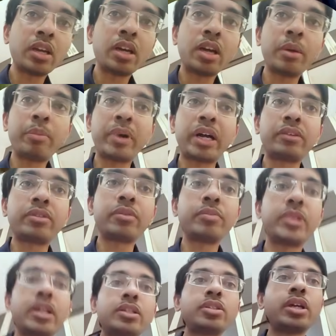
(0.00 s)
Apart from
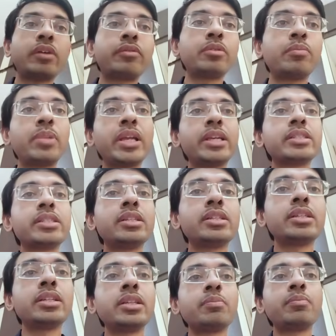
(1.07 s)
that, you have to place it
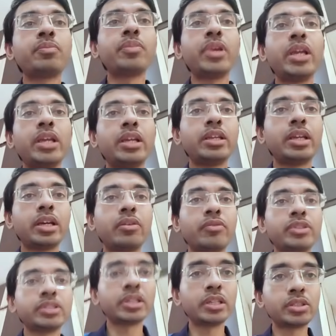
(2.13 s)
in an area which
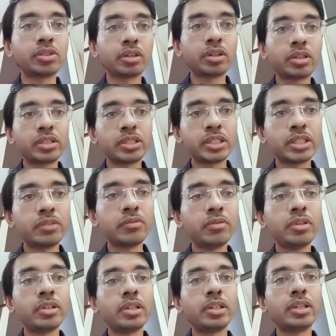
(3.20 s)
does not receive
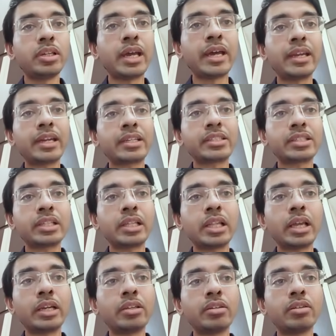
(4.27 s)
direct
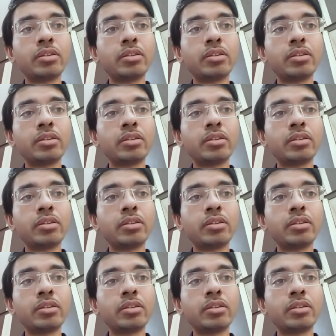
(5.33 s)
sunlight,